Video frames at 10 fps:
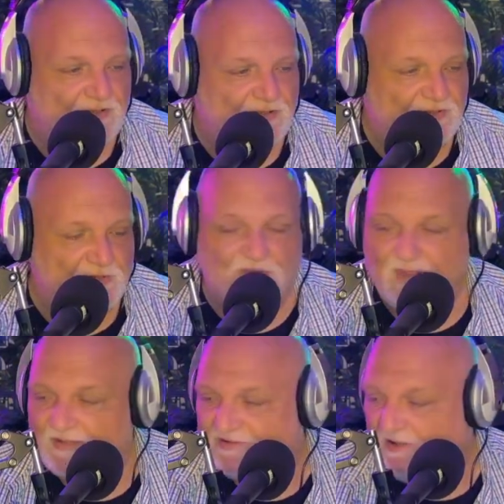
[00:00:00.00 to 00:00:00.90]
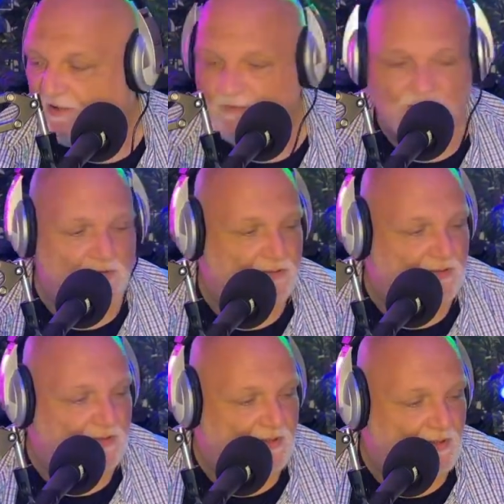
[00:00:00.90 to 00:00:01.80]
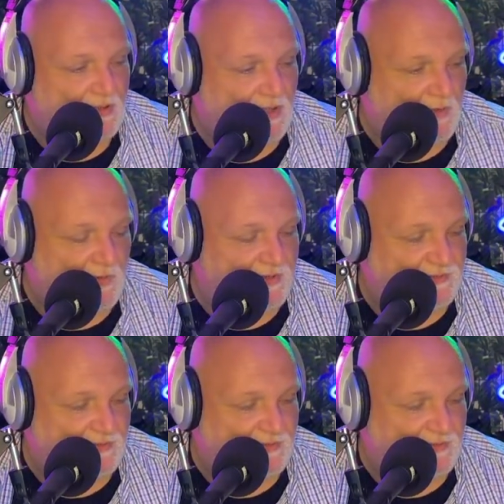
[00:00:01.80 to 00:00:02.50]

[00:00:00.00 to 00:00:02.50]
with that said, what else?